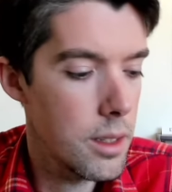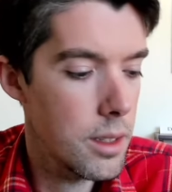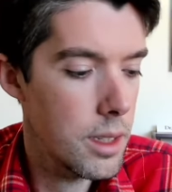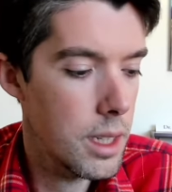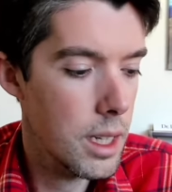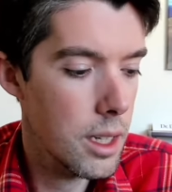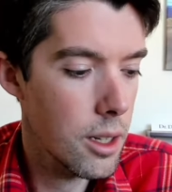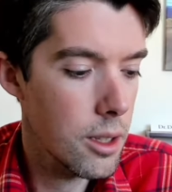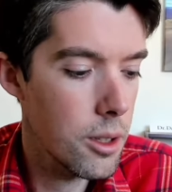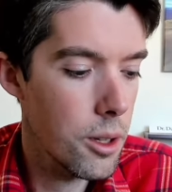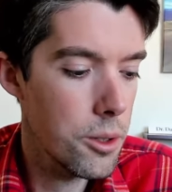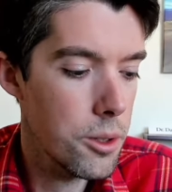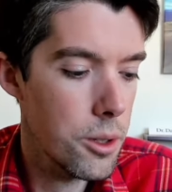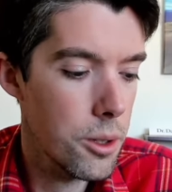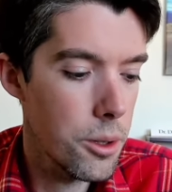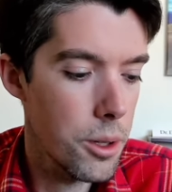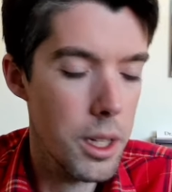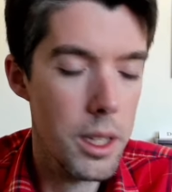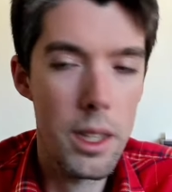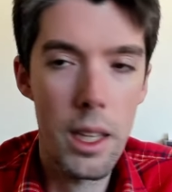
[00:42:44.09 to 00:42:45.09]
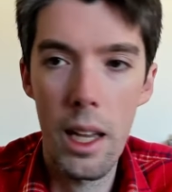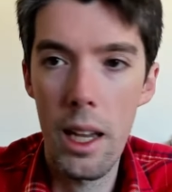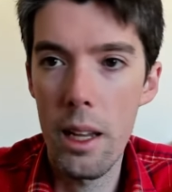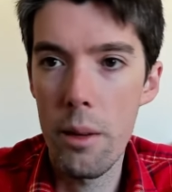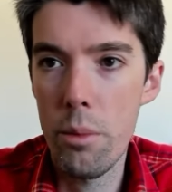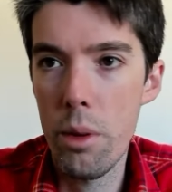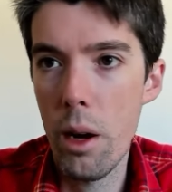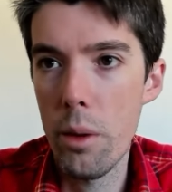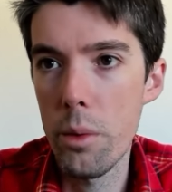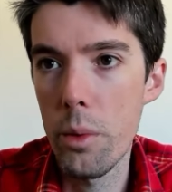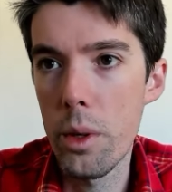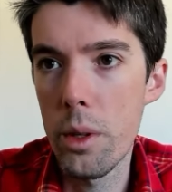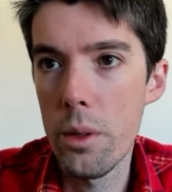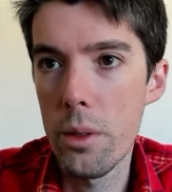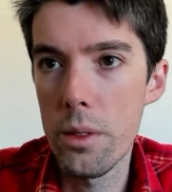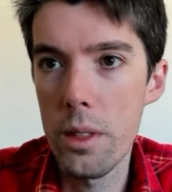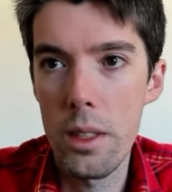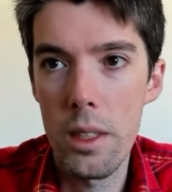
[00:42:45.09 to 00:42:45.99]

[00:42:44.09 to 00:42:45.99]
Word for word: take a closer look at that probably during the